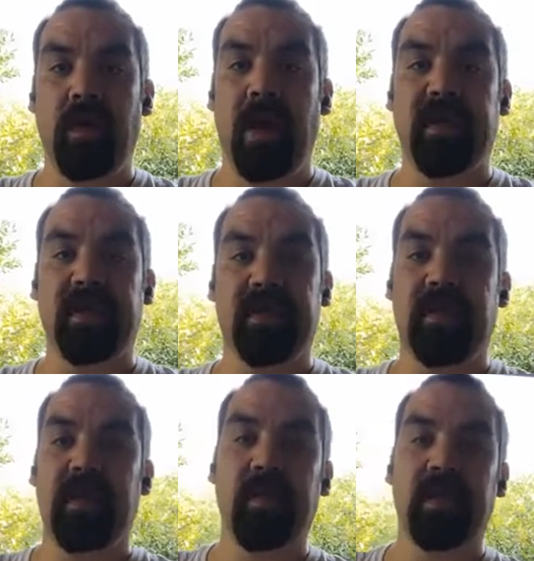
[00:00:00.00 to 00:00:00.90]
as a
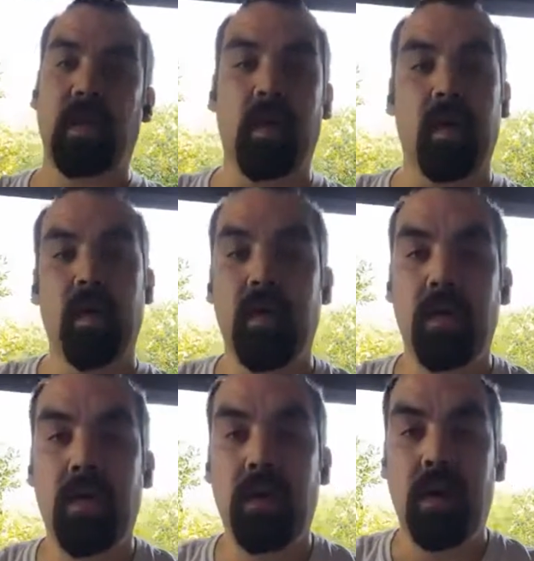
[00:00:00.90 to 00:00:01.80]
team as a whole.
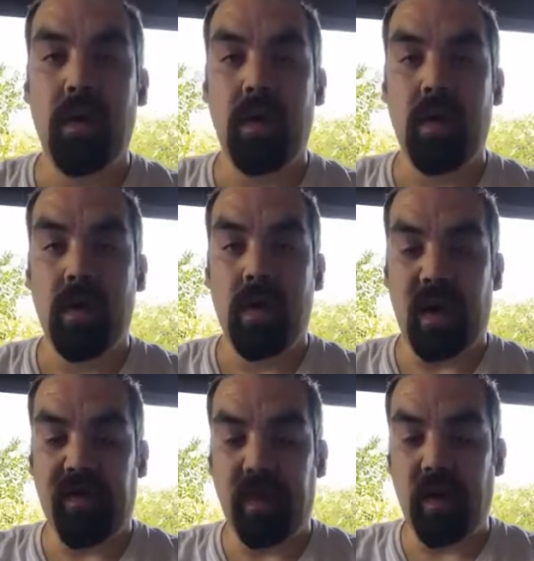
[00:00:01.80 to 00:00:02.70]

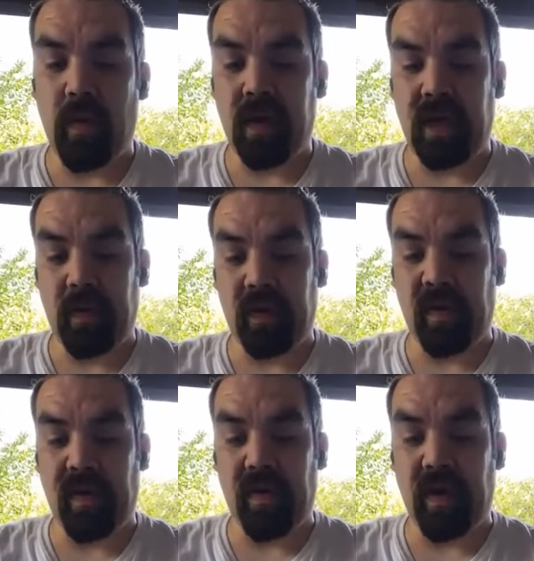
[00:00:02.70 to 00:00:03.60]
And if you don't want to get with the
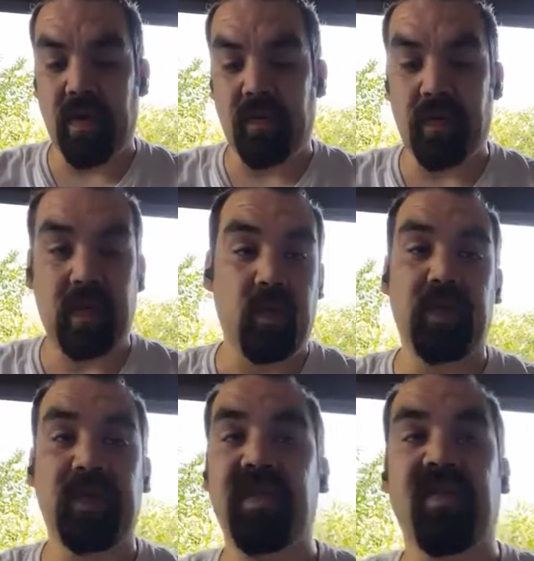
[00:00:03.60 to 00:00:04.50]
program, then
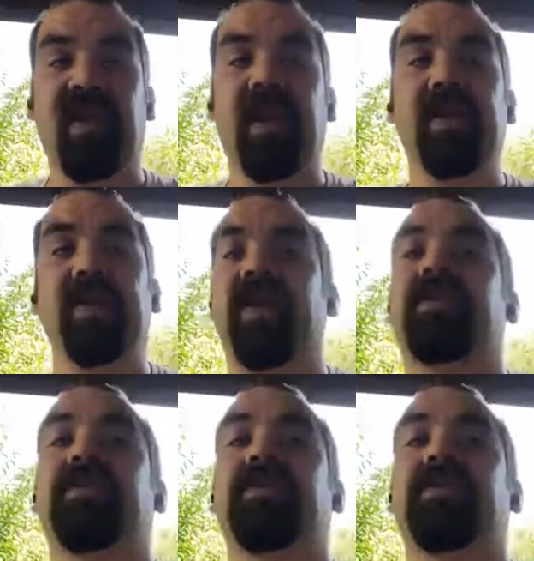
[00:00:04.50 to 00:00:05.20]
we're just going to fine your